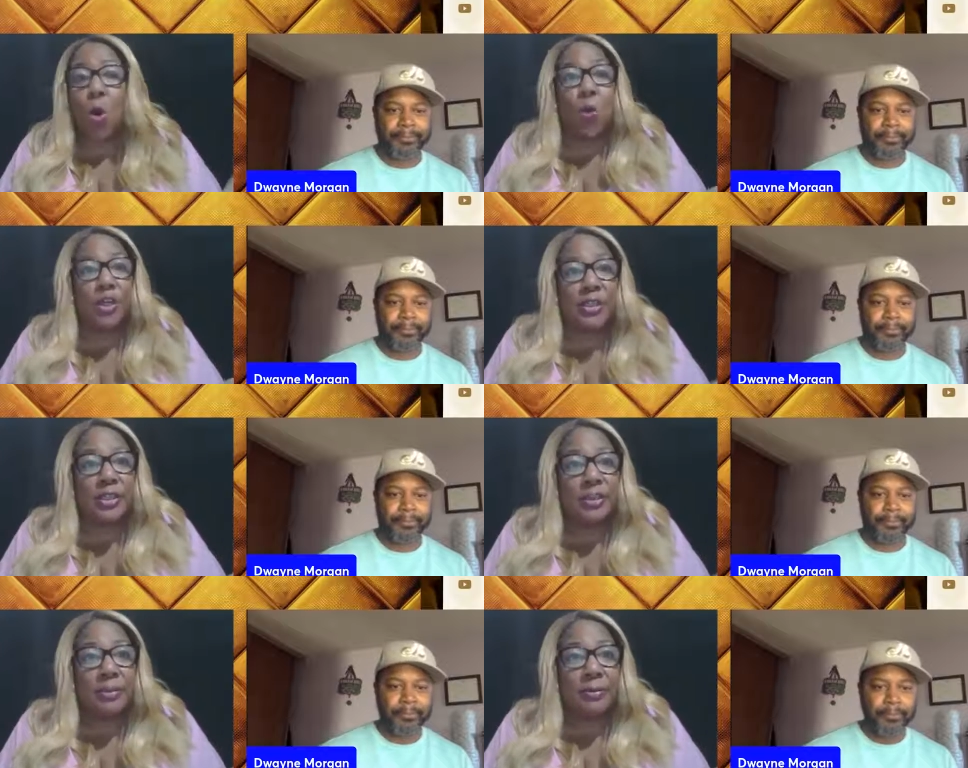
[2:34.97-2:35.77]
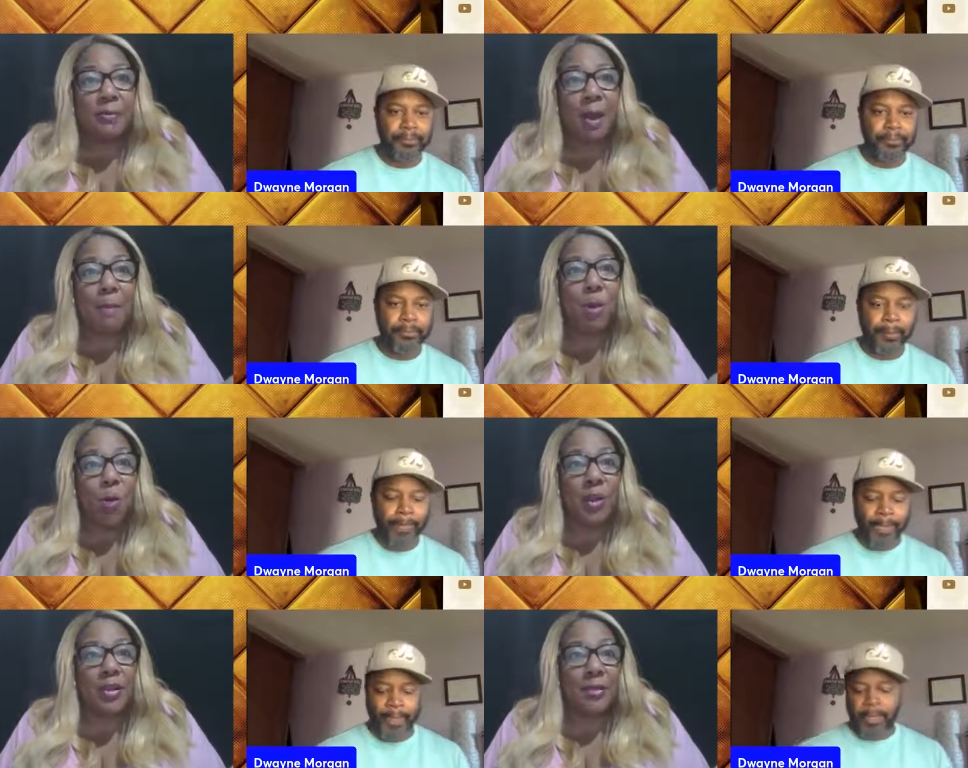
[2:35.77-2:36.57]
Speaker 1: poet, a
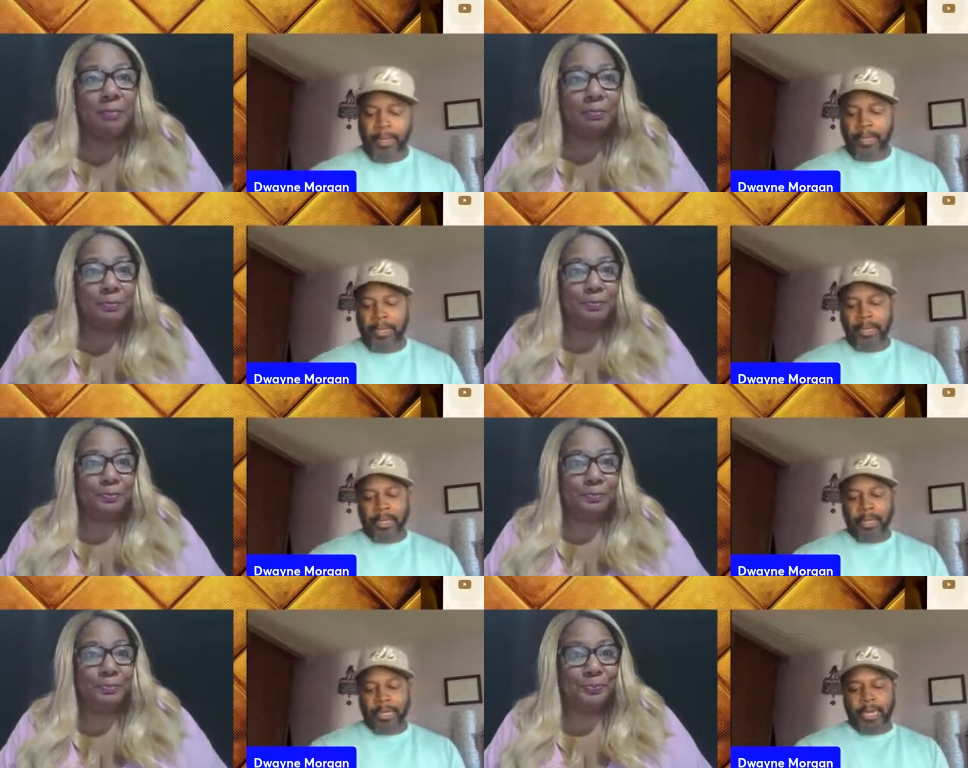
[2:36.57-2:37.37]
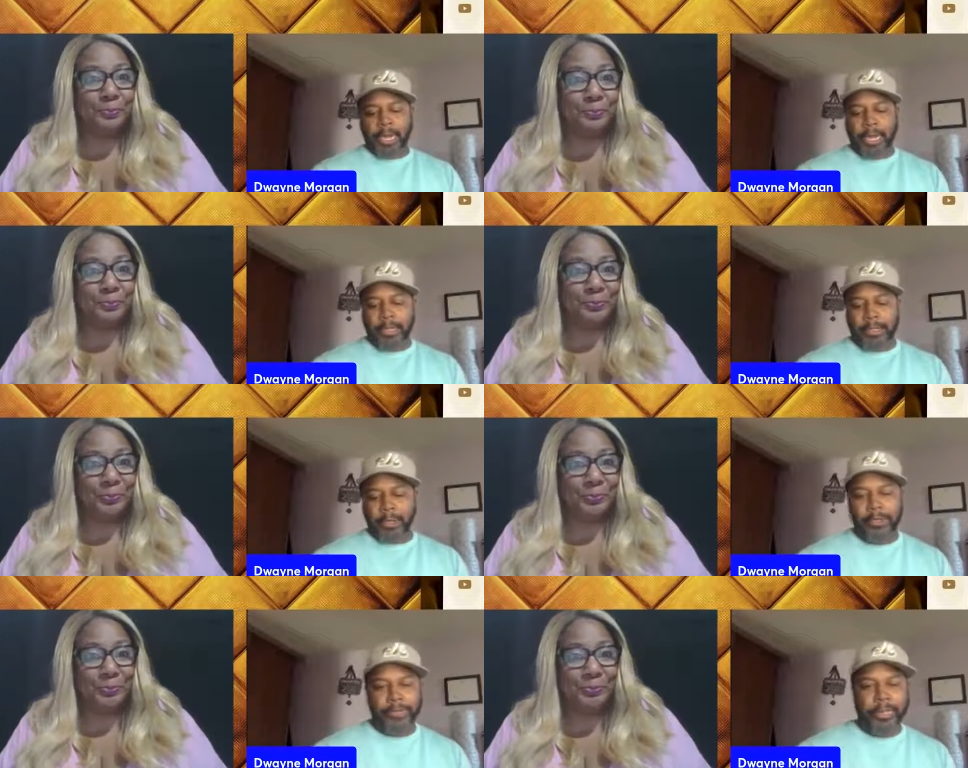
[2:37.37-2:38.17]
poet?
Speaker 2: Uh, you
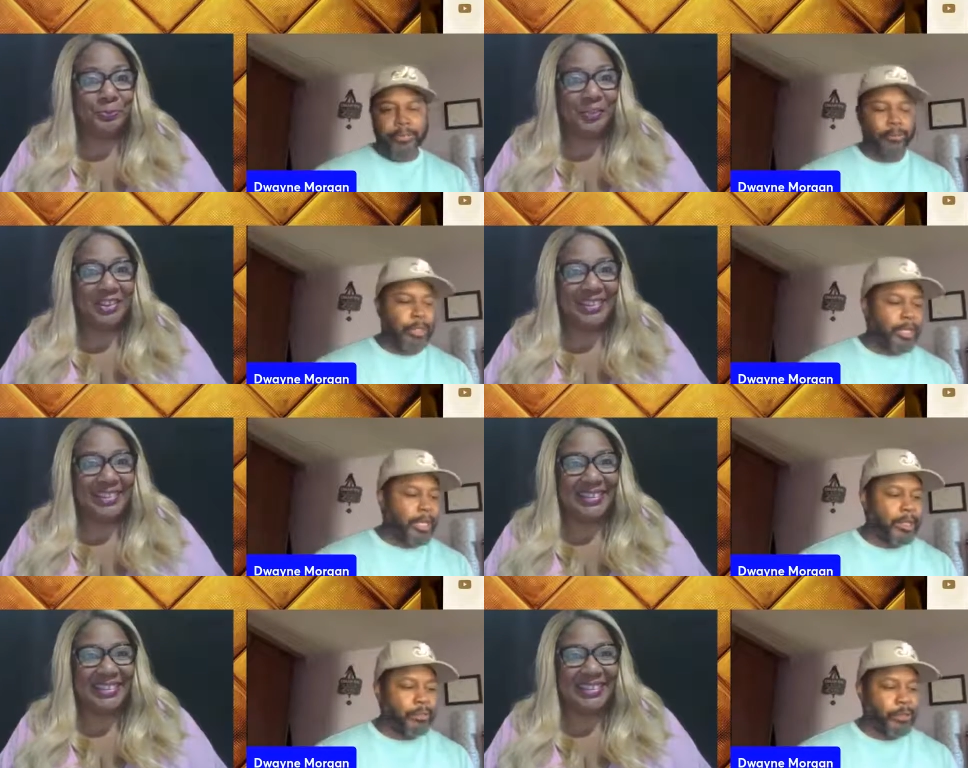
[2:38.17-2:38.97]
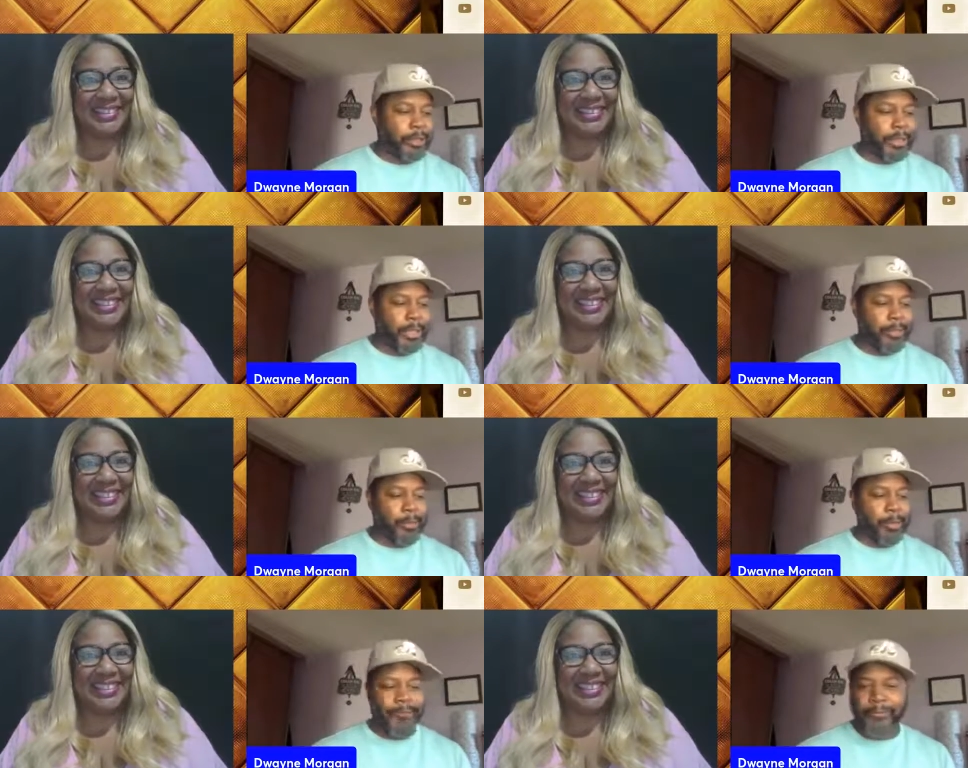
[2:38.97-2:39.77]
know, it's it's really interesting, and it's
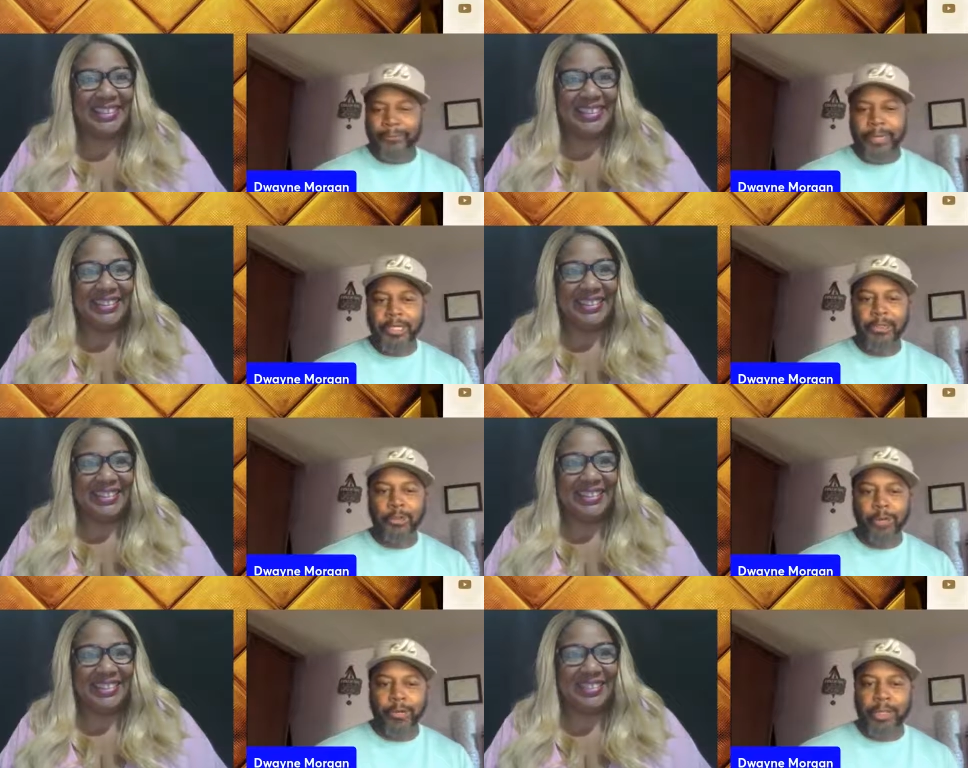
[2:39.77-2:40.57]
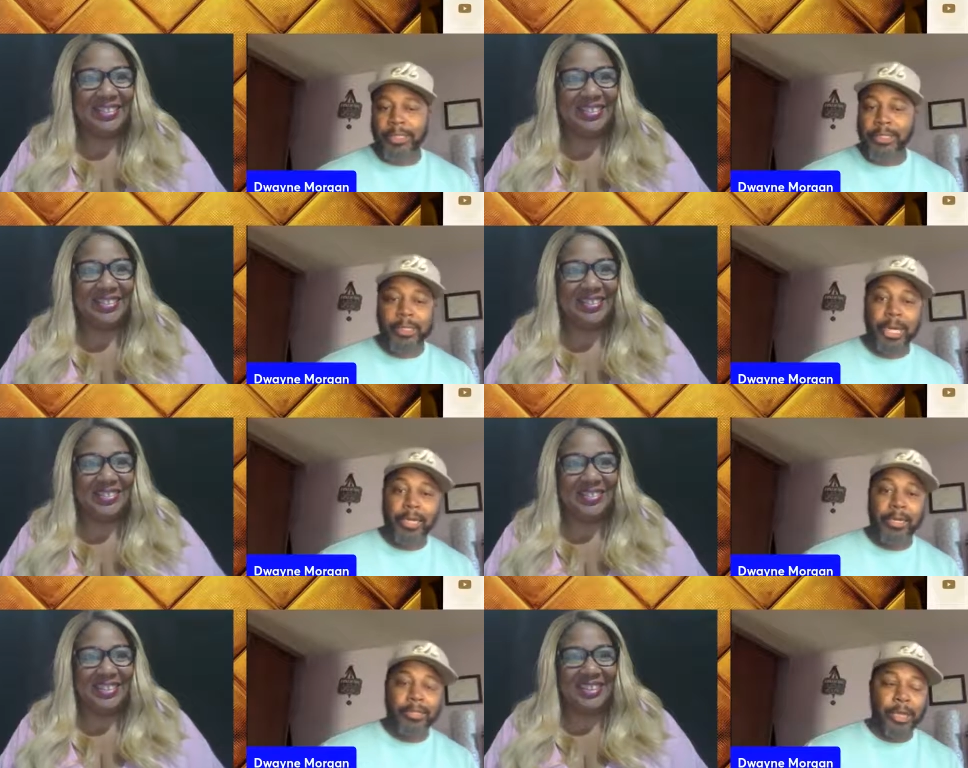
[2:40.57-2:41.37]
a bit of a funny story because it's
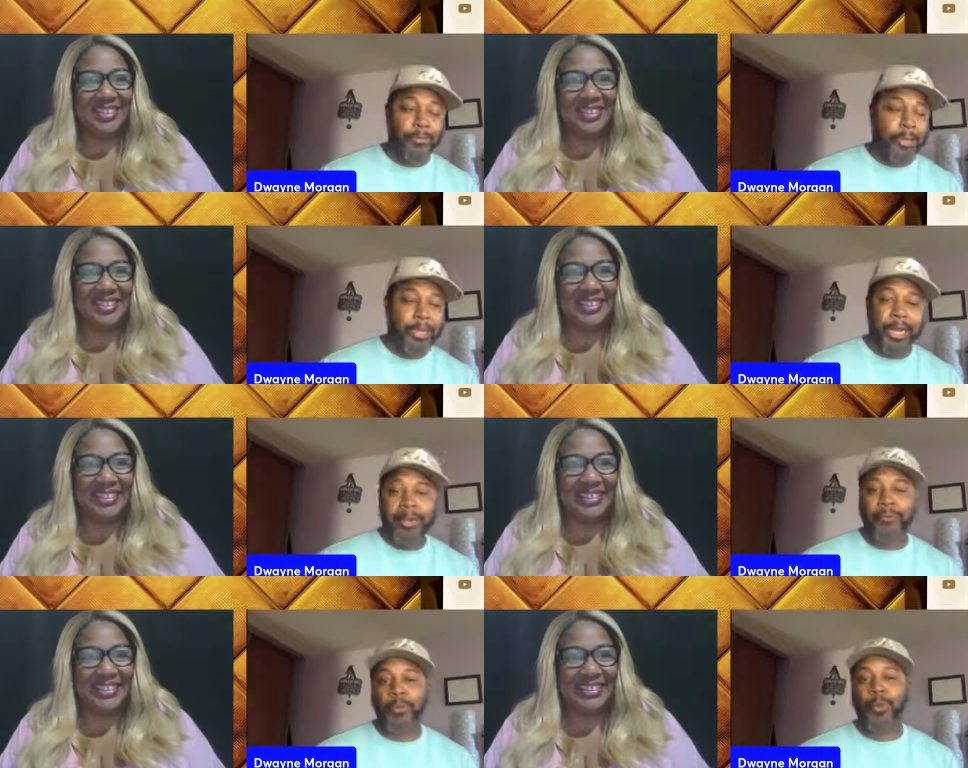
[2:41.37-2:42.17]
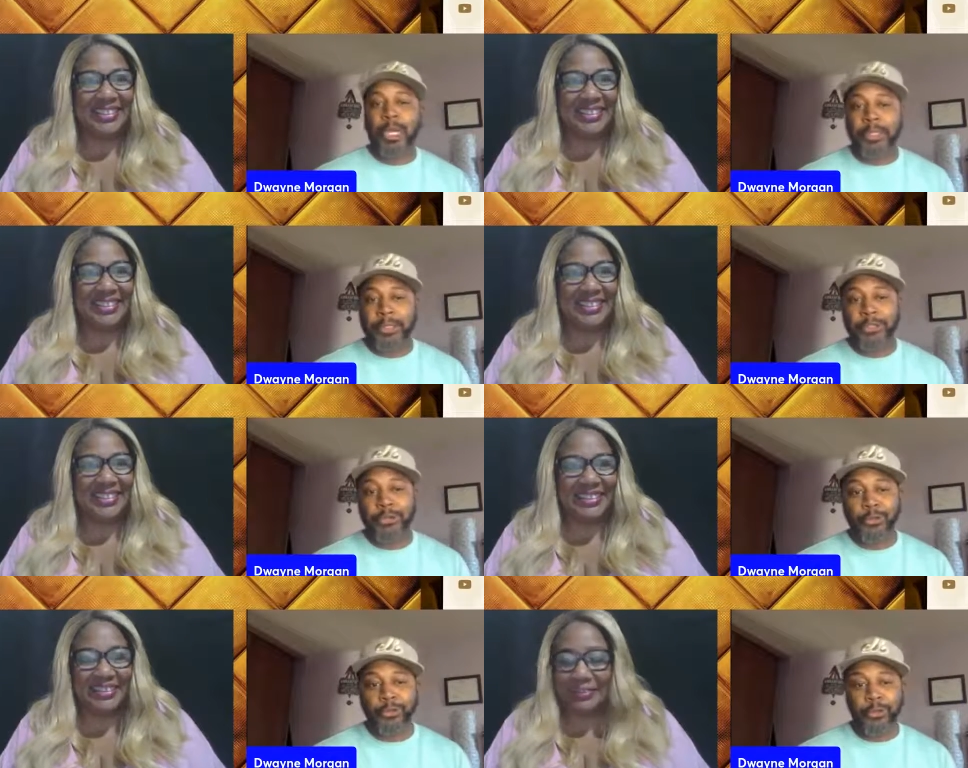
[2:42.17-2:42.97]
not something that I ever wanted to
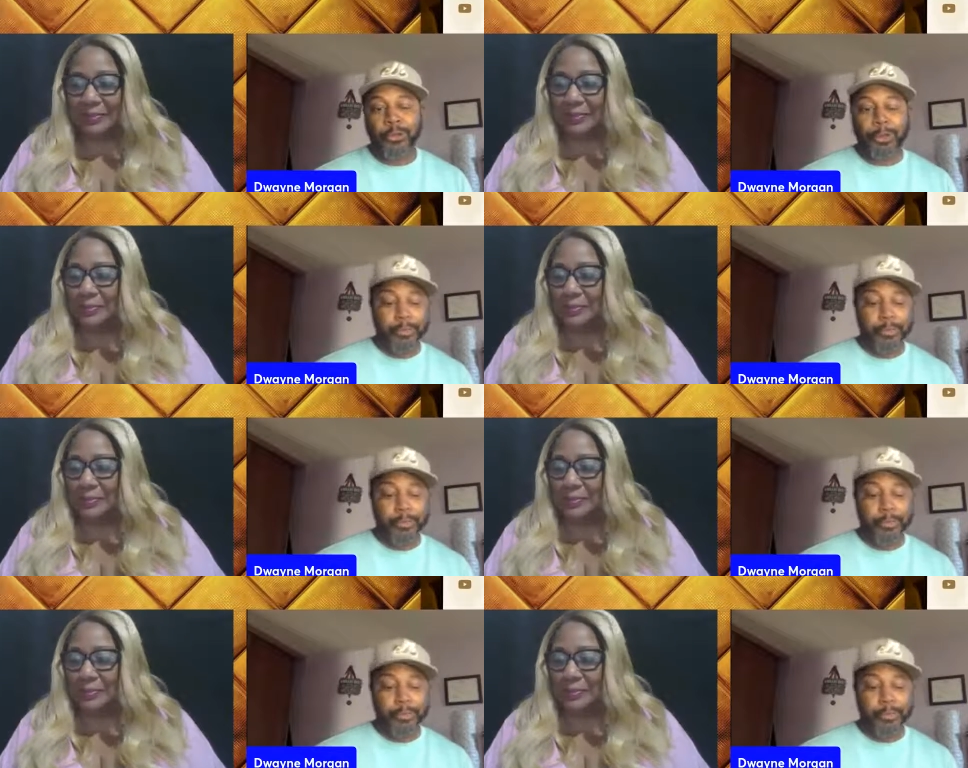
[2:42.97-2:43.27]
do. Those